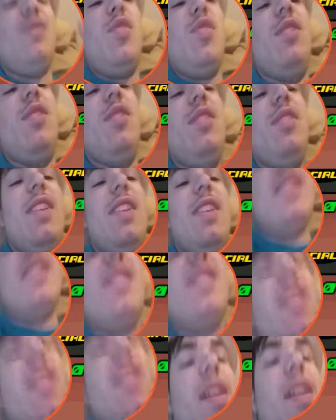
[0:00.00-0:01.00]
that I say that,
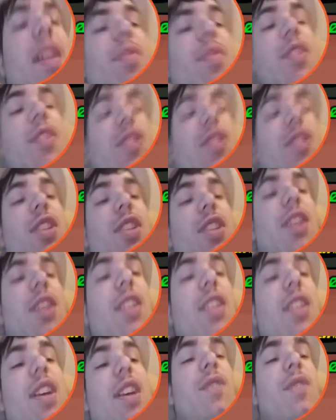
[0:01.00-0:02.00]
but she has a nice
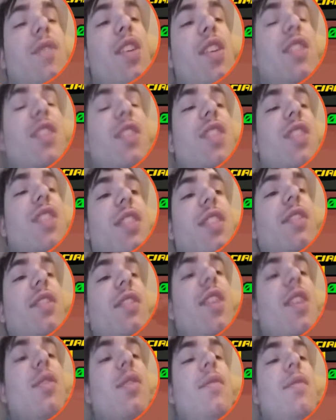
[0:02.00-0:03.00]
fucking tongue. I would,
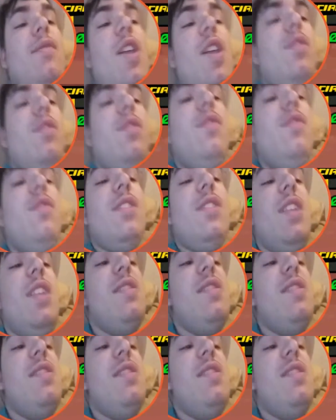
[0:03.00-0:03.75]
I would fuck that tongue.